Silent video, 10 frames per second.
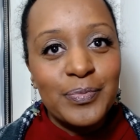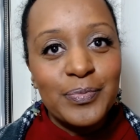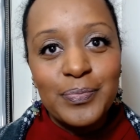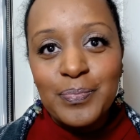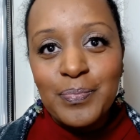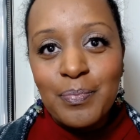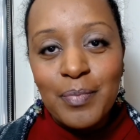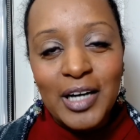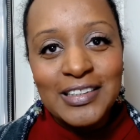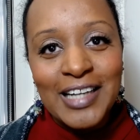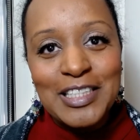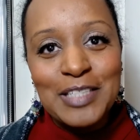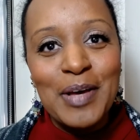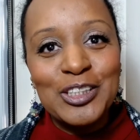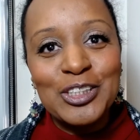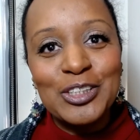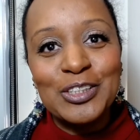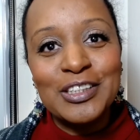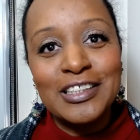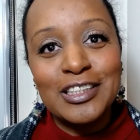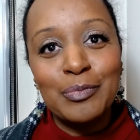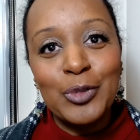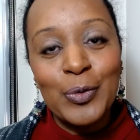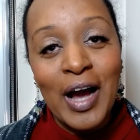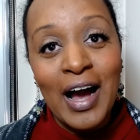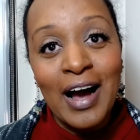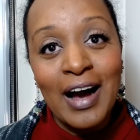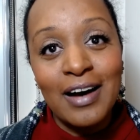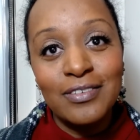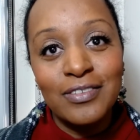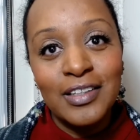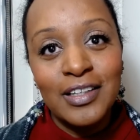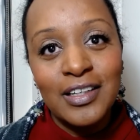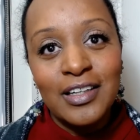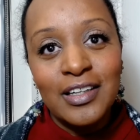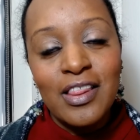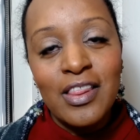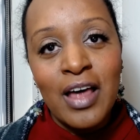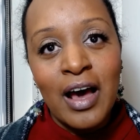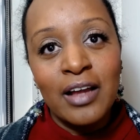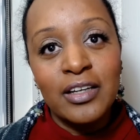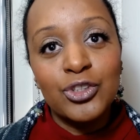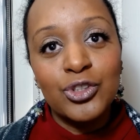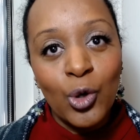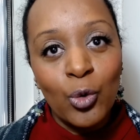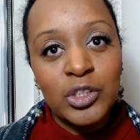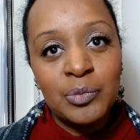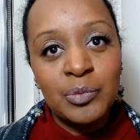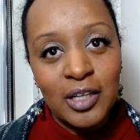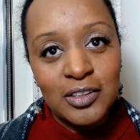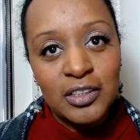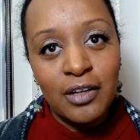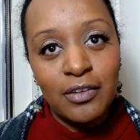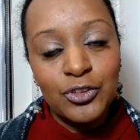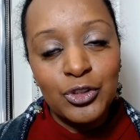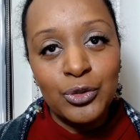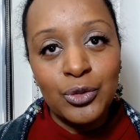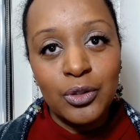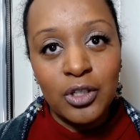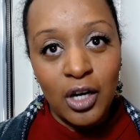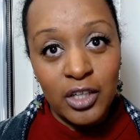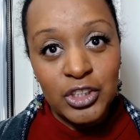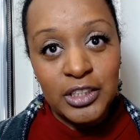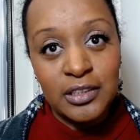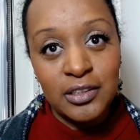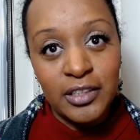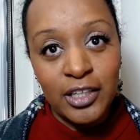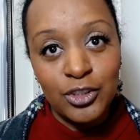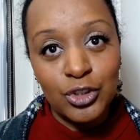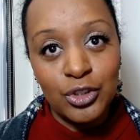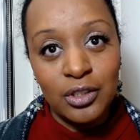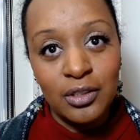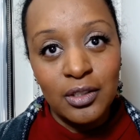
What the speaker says: multidimensional system you have that is so responsive to your conscious, intentional